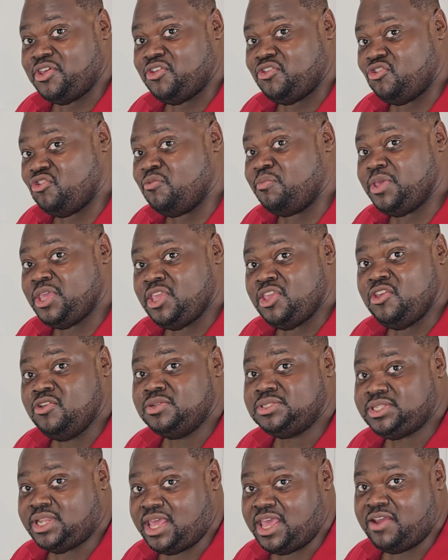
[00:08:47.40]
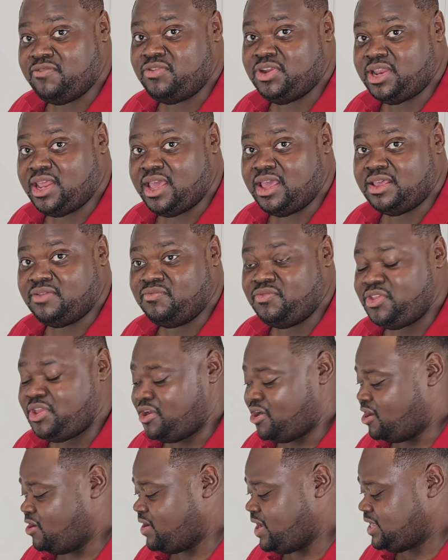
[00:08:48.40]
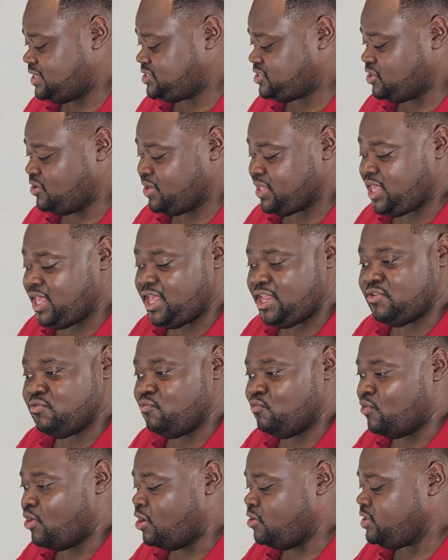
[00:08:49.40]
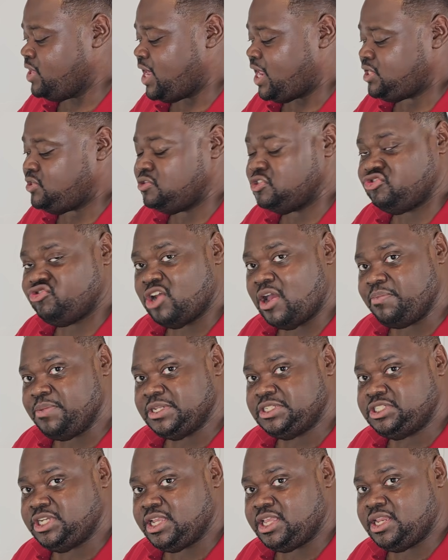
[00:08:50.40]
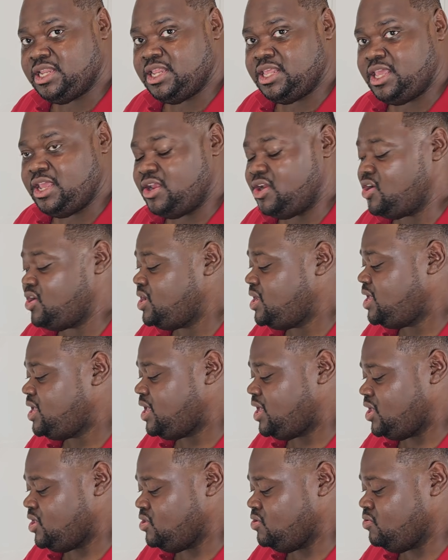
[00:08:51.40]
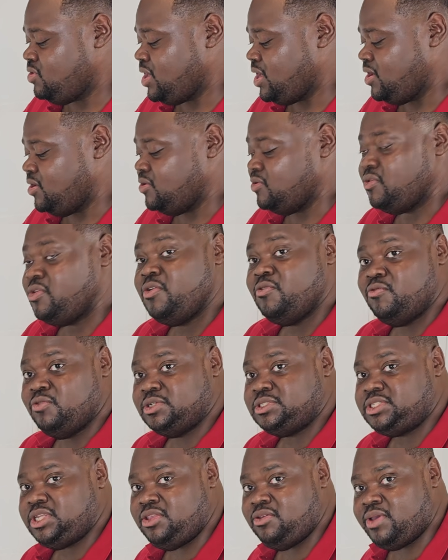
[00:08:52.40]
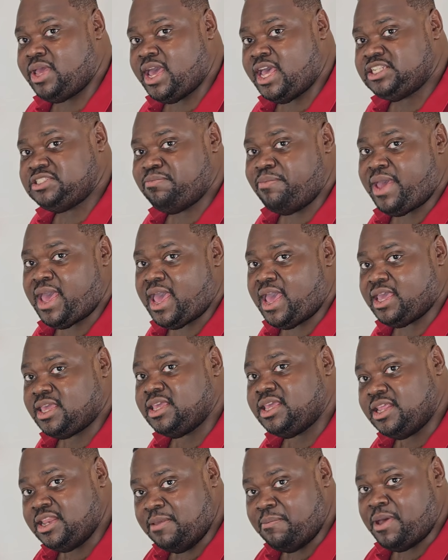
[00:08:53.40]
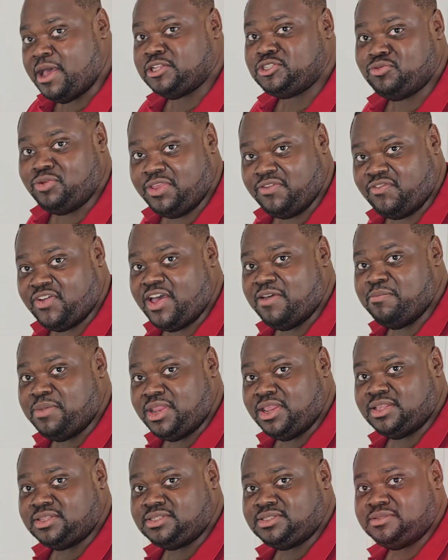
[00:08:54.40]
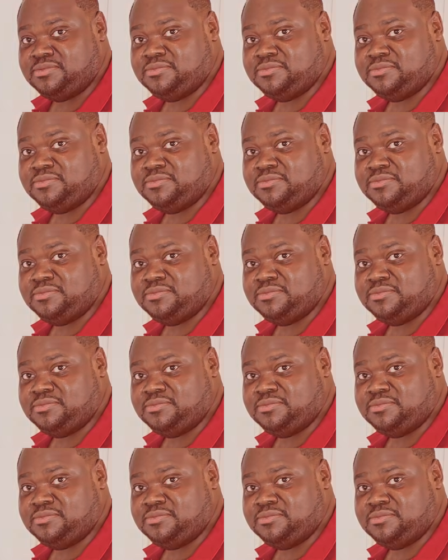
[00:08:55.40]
you'll be using it every day. All right, so again, all you gotta do is drop your chicken in here and you go. We'll see you guys back in about 25 minutes.